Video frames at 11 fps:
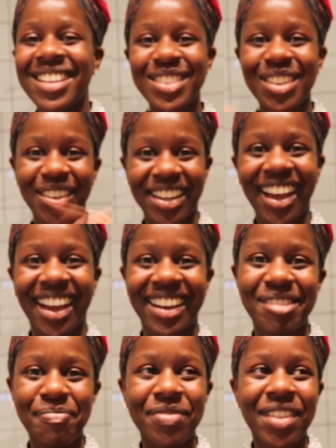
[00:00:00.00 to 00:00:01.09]
So
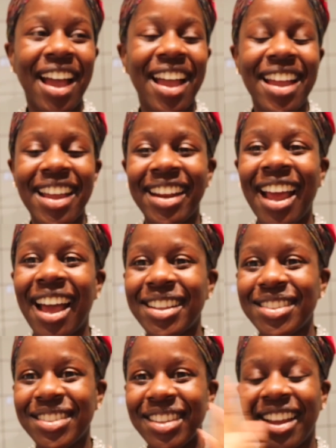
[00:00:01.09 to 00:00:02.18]
yeah, it
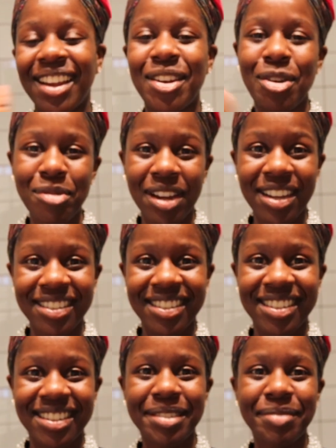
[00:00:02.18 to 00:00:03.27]
has no
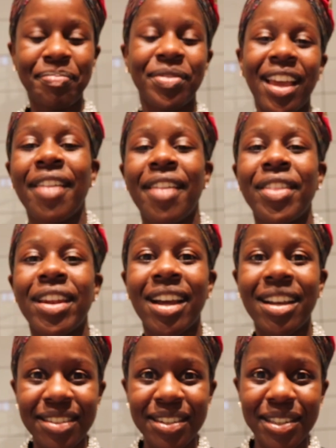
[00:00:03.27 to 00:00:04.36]
nasties. And the
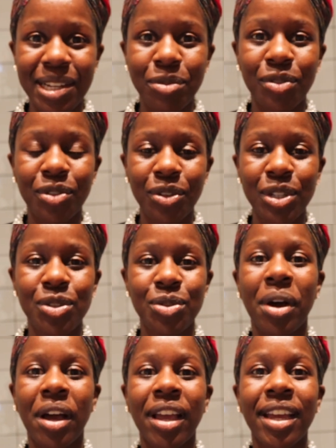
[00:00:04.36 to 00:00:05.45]
nasties I'm referring
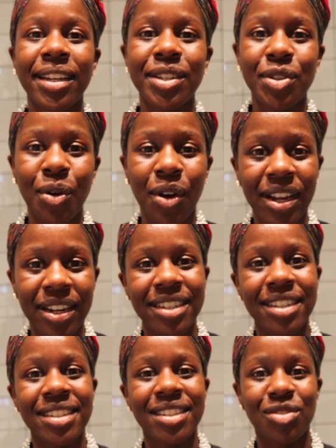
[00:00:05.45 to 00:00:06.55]
to are
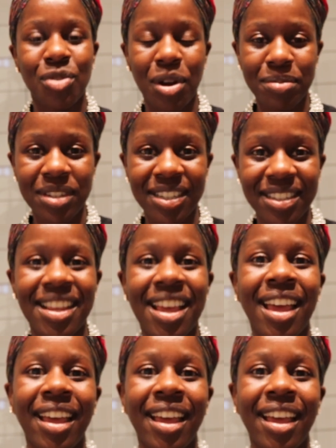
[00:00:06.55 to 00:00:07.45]
endocrine disruptors.